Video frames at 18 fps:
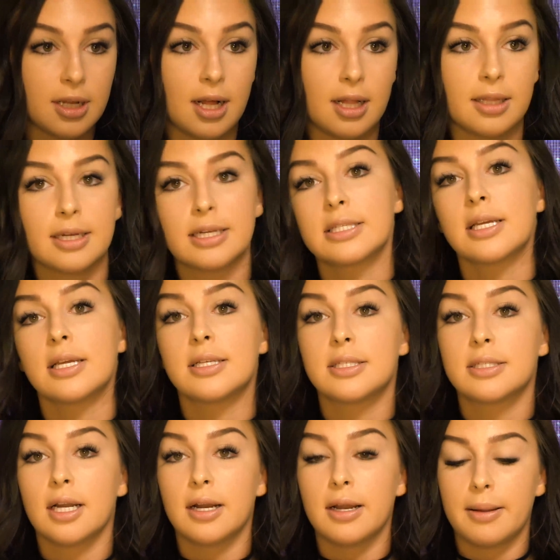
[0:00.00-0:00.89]
colors and
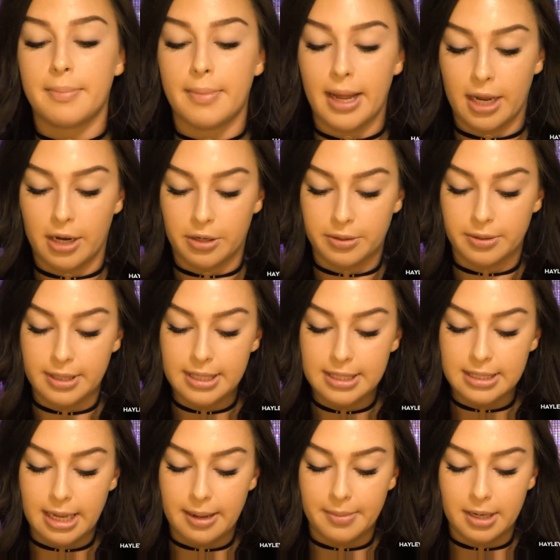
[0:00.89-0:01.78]
start in my
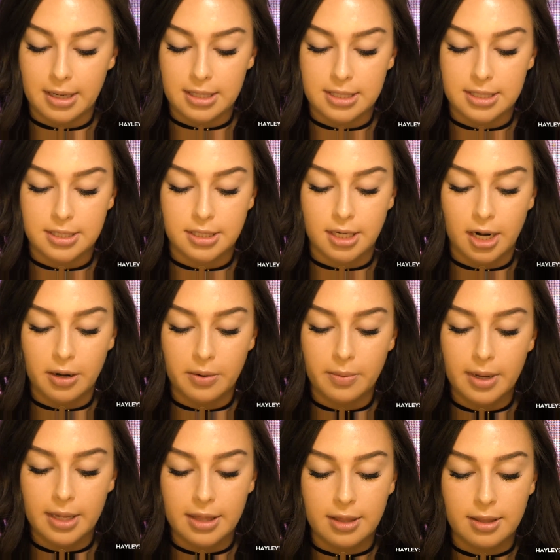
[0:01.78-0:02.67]
crease. I'm gonna start
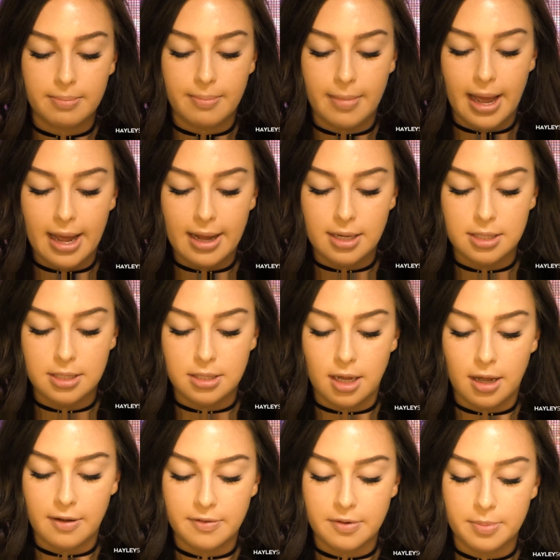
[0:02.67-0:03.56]
with MAC
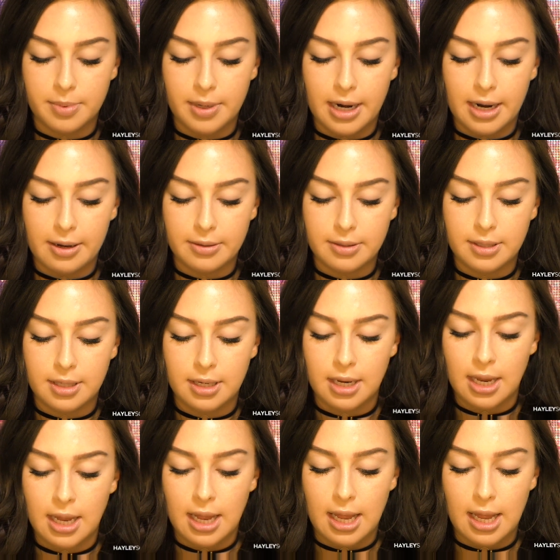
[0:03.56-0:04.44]
Soft Brown,
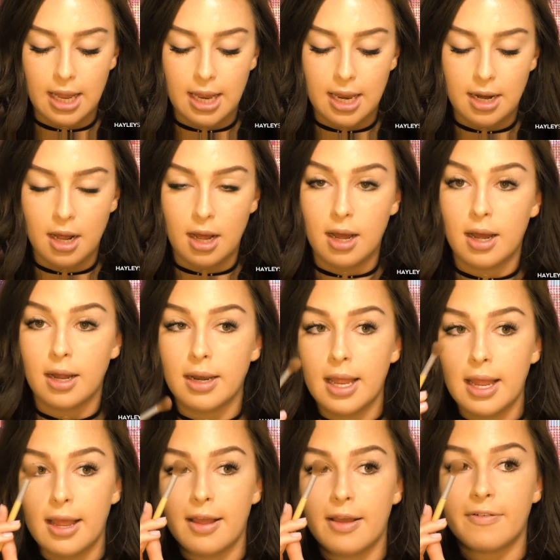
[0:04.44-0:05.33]
and on
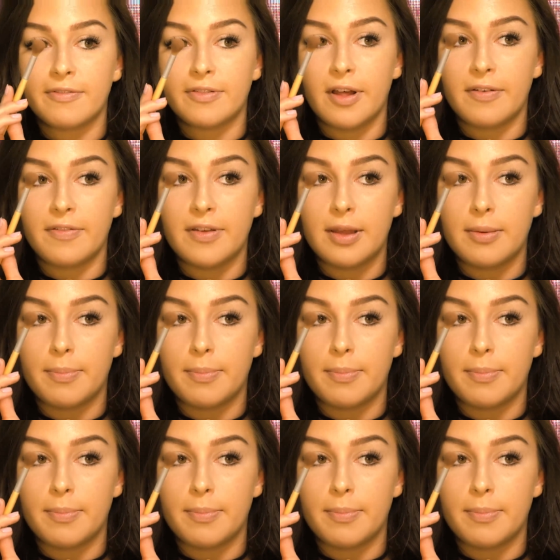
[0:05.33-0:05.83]
a fluffy